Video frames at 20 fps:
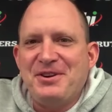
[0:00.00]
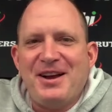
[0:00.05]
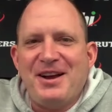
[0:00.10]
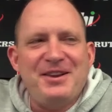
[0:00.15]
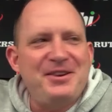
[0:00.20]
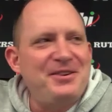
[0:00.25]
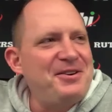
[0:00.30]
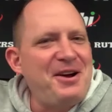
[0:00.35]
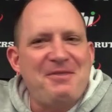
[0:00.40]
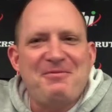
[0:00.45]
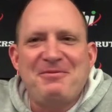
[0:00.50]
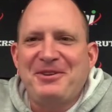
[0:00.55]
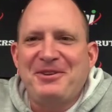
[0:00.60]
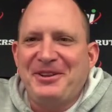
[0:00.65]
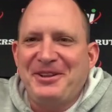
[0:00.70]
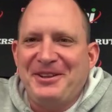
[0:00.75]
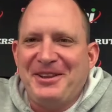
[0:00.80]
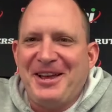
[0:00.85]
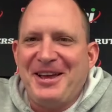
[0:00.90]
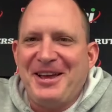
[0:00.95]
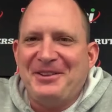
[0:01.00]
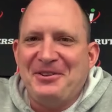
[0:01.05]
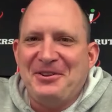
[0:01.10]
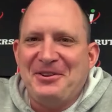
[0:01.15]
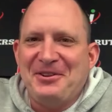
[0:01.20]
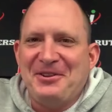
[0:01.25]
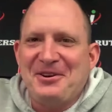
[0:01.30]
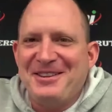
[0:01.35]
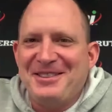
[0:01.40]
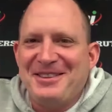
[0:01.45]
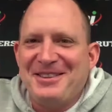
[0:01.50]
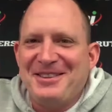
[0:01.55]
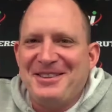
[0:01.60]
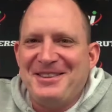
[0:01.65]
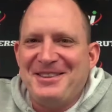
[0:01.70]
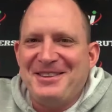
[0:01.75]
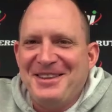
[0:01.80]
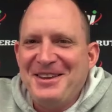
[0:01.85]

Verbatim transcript: You're not you're not really like looking at.